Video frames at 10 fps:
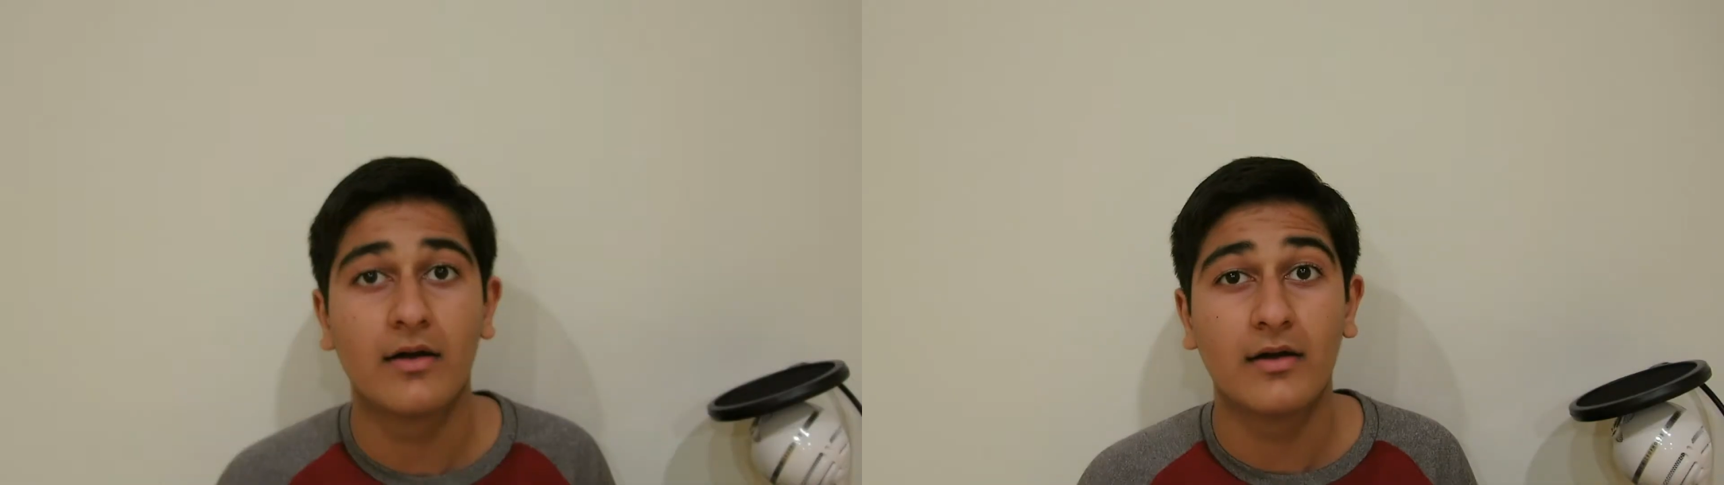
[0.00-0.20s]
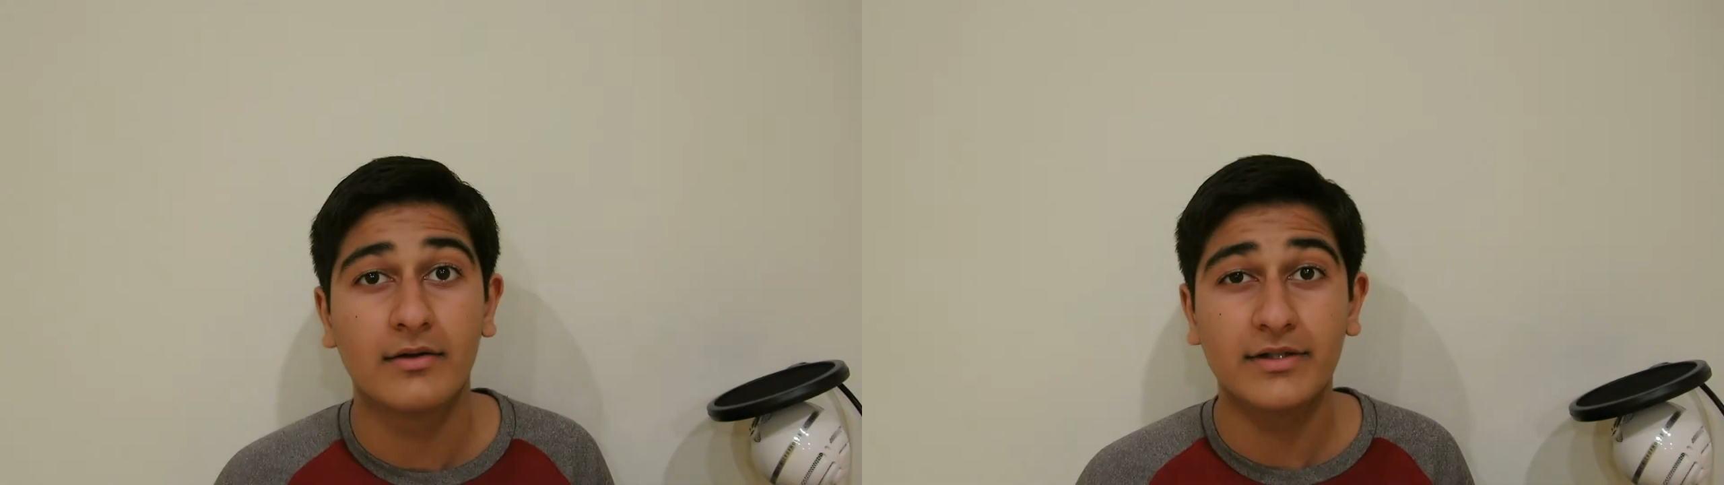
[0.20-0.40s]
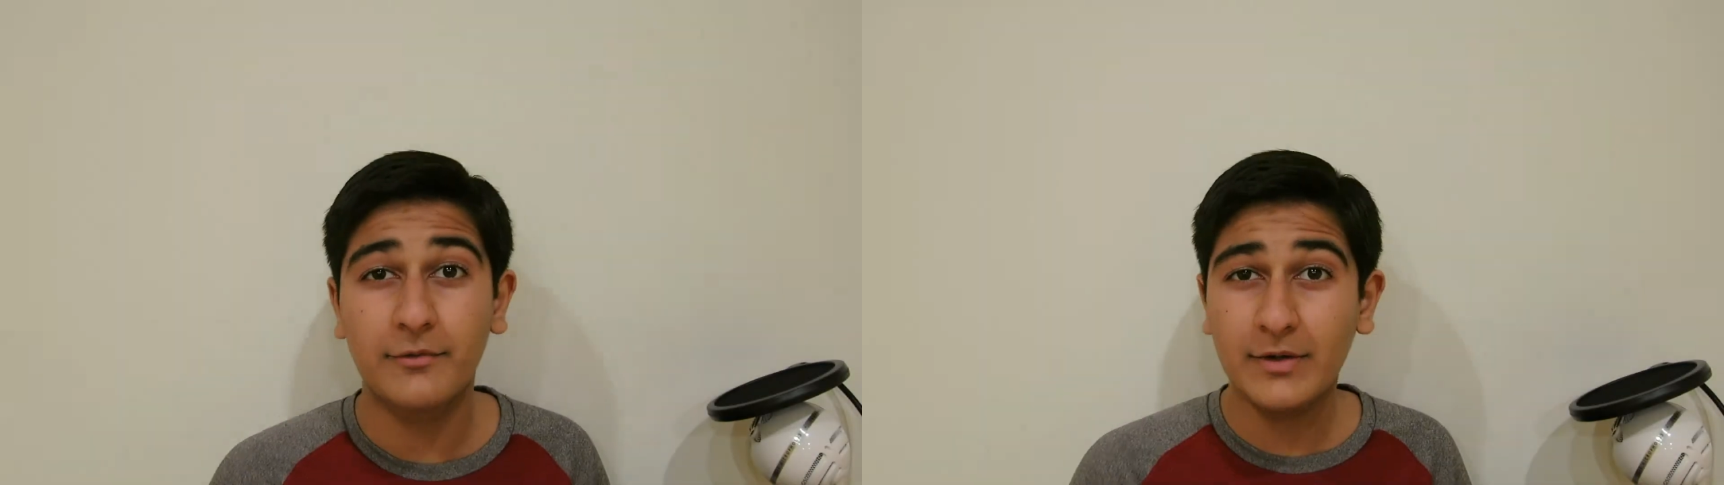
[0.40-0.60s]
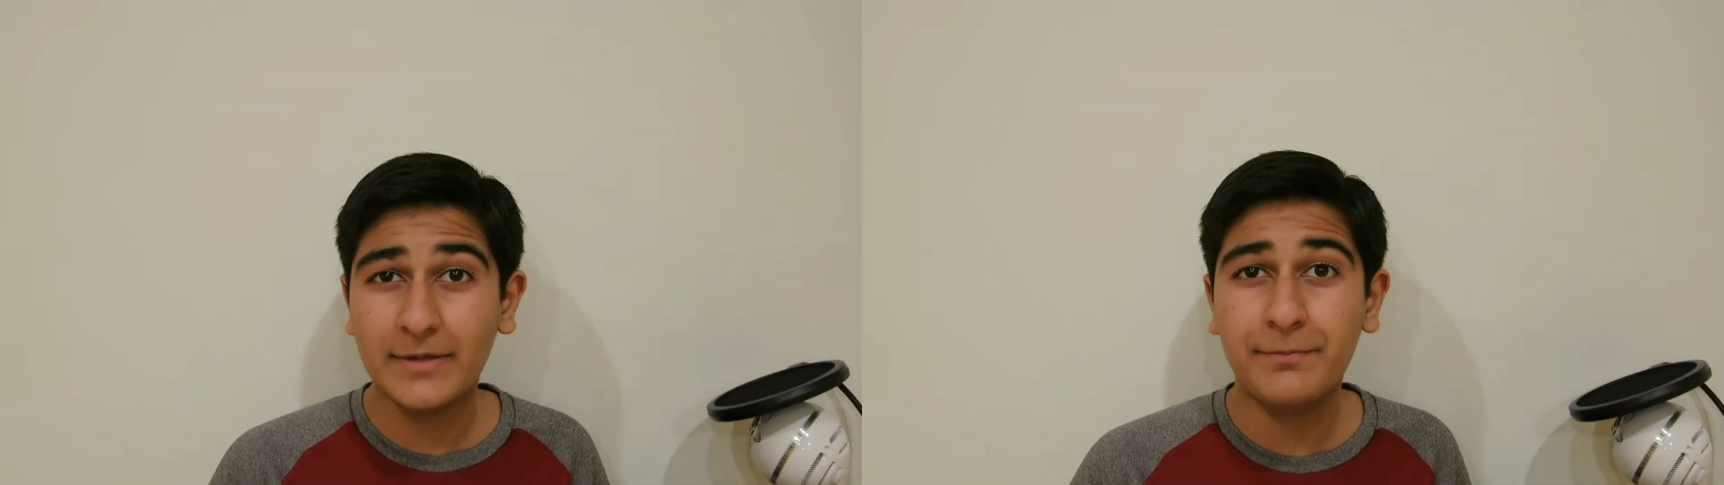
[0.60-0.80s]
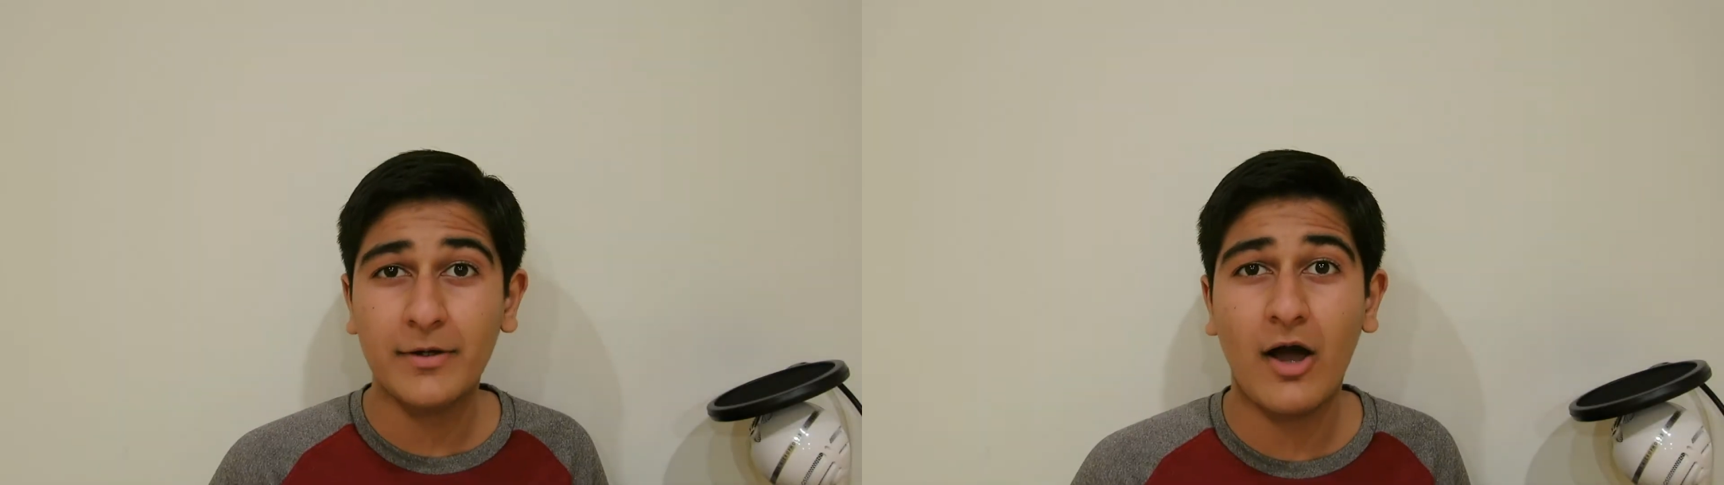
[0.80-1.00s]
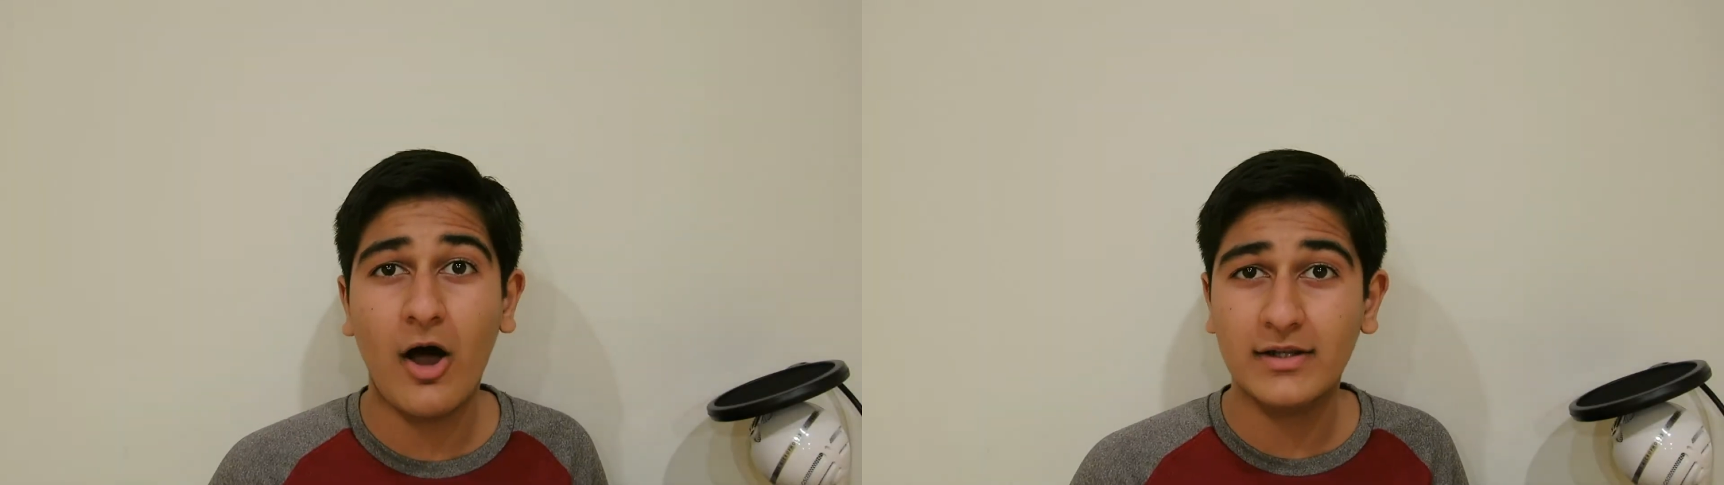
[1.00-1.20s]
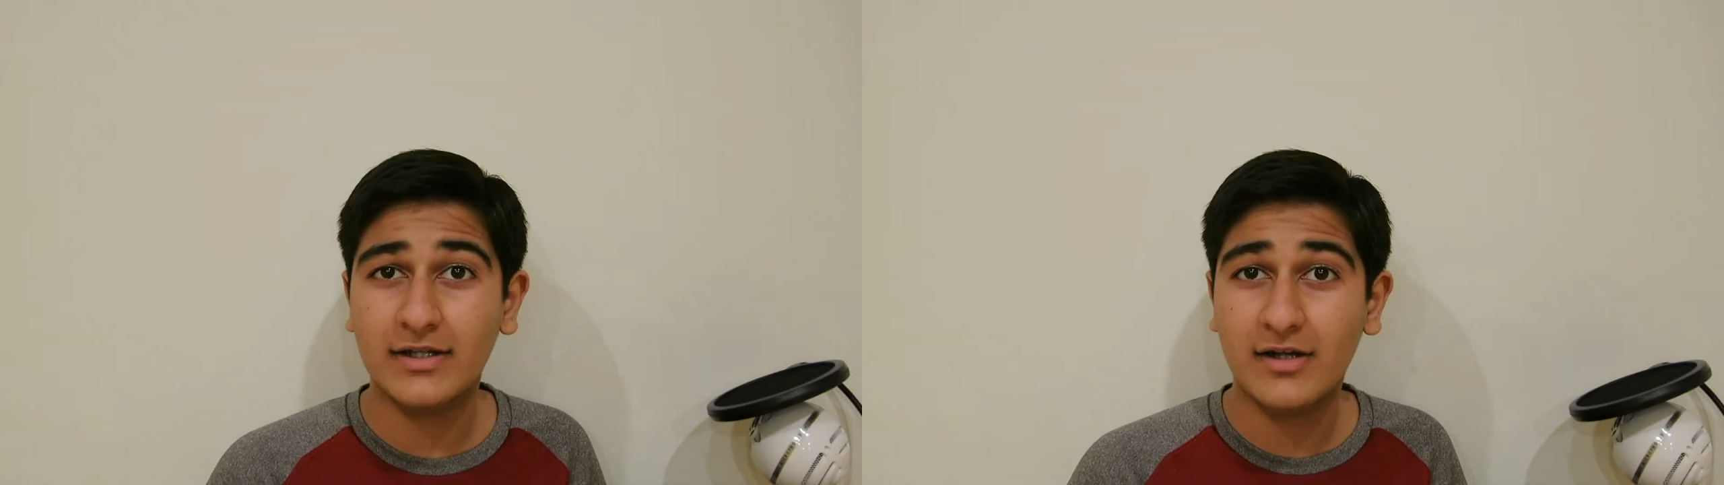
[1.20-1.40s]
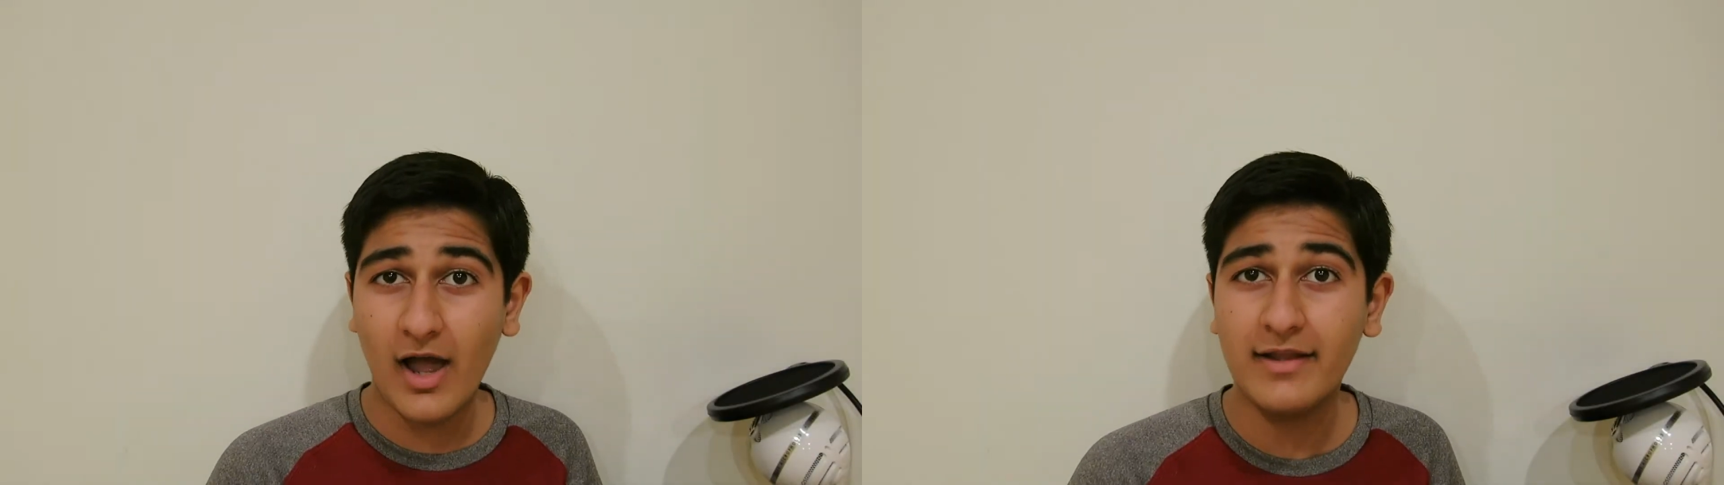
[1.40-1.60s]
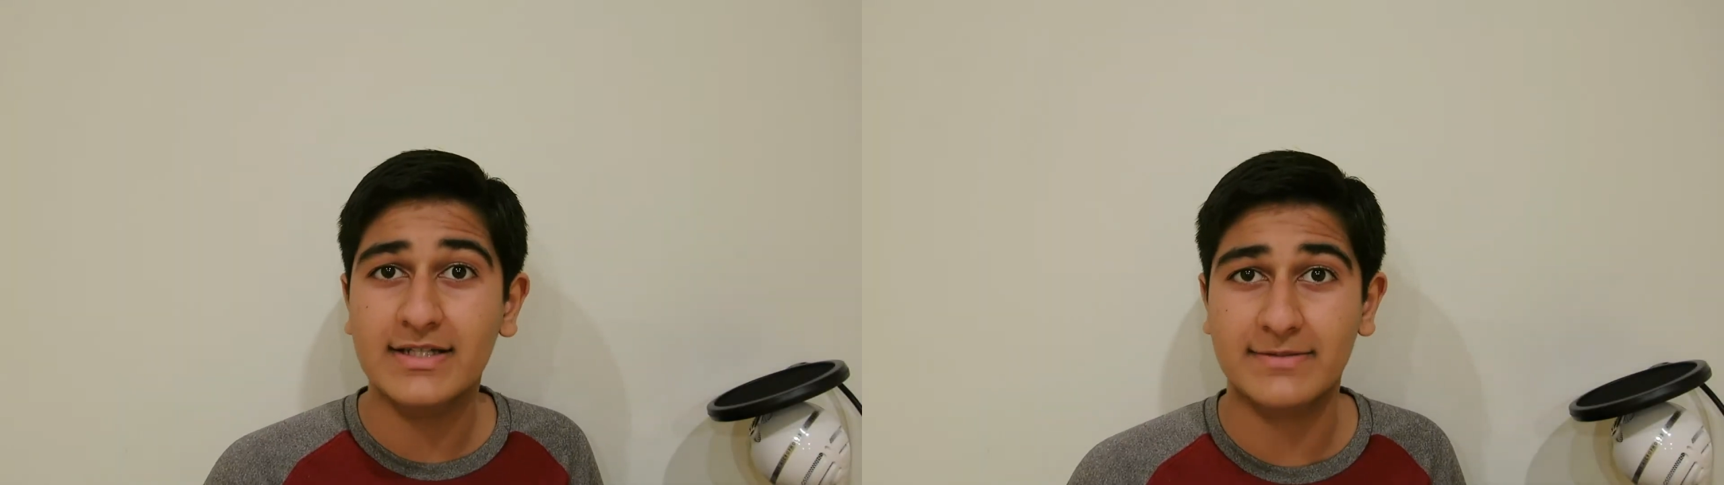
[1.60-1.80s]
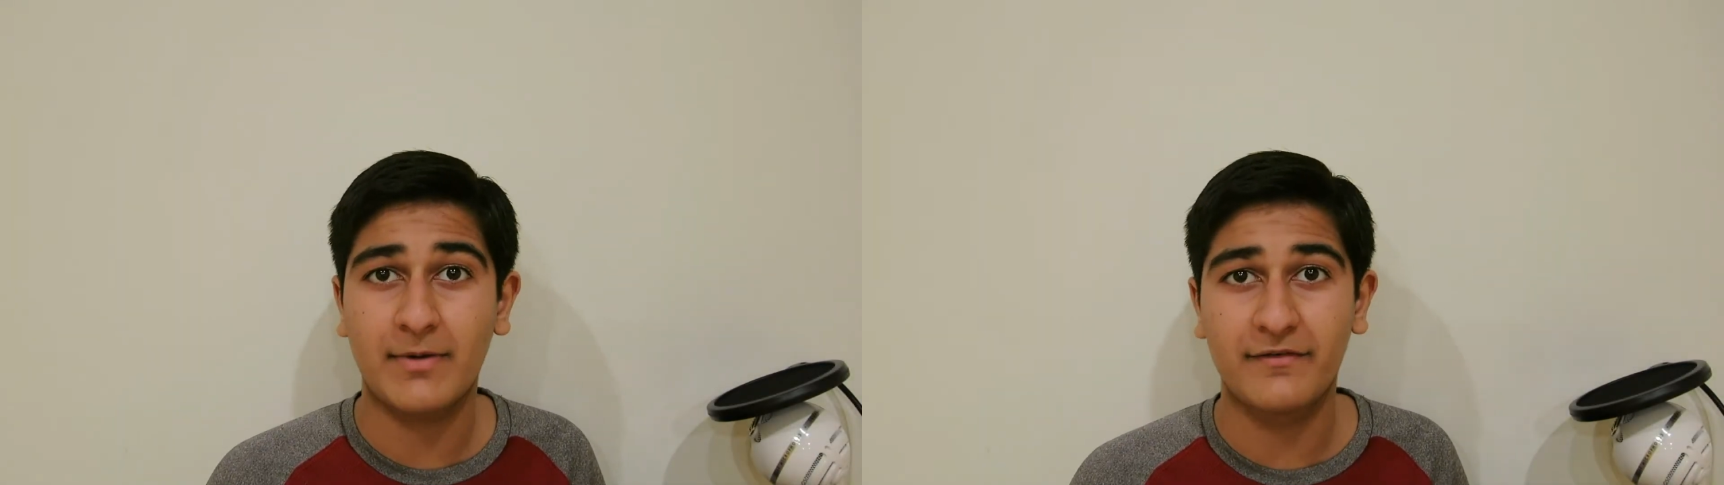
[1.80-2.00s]
They really put all the God in the
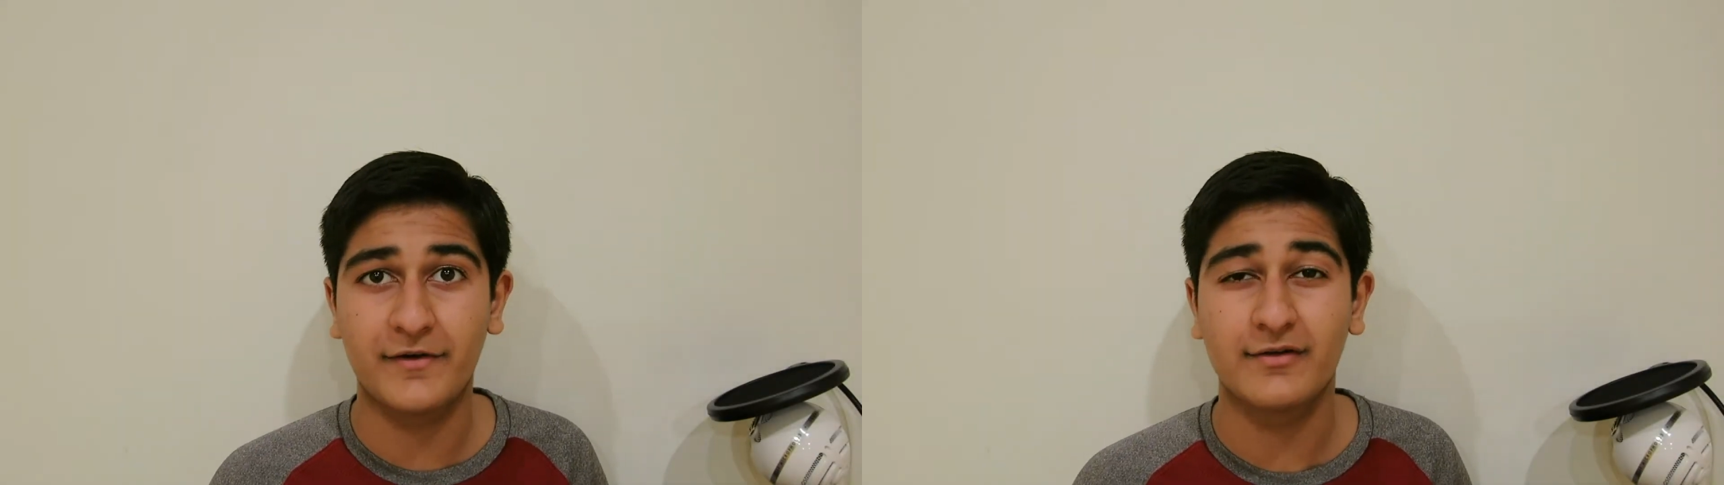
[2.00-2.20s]
smartphone,